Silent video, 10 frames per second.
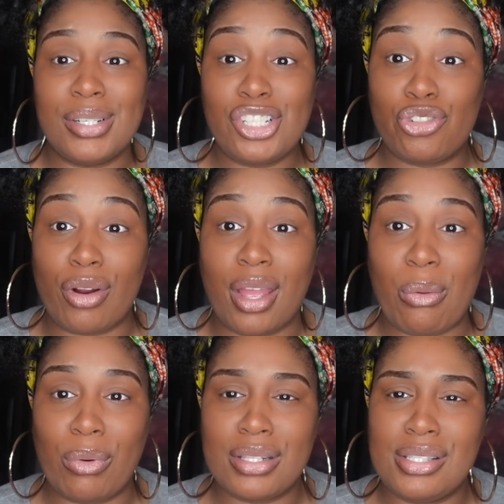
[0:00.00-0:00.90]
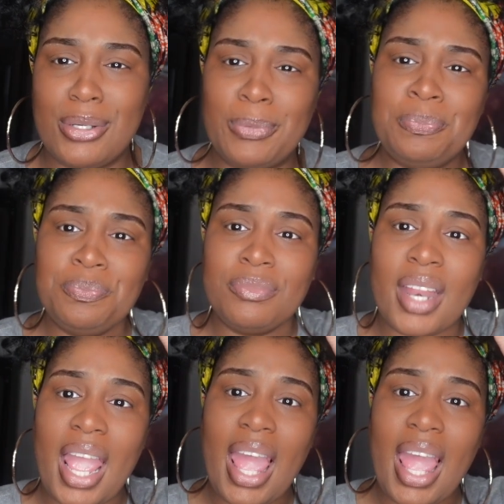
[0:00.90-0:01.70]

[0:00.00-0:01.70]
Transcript: his drunken 1-2.